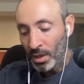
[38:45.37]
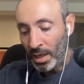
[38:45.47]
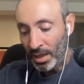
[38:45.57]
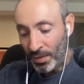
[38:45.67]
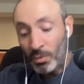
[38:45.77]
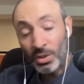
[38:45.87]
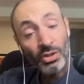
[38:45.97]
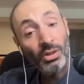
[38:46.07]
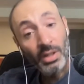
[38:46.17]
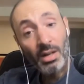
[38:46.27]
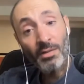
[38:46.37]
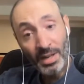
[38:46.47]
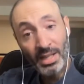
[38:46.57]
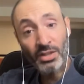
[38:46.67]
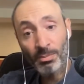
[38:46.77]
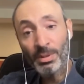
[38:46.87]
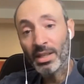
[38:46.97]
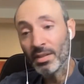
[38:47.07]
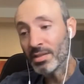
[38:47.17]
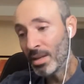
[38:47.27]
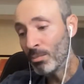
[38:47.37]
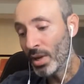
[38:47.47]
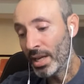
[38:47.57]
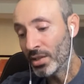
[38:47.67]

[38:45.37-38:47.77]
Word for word: And I think we should look at our financial plan the same way.